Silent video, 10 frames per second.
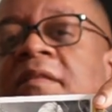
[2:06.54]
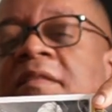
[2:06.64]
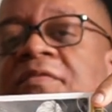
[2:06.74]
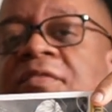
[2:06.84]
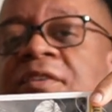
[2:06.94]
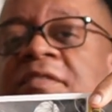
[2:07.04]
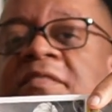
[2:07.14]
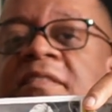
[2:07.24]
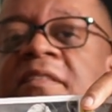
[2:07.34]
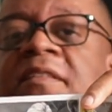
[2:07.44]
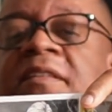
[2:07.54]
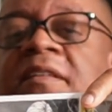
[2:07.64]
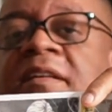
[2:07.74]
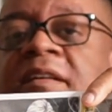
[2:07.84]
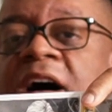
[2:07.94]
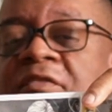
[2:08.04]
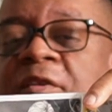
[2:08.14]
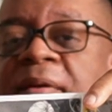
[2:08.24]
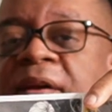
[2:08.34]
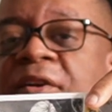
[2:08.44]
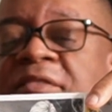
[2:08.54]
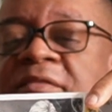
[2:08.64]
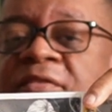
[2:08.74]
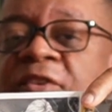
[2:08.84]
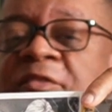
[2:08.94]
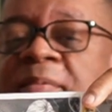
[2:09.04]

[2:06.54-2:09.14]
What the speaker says: The first cover appearance and first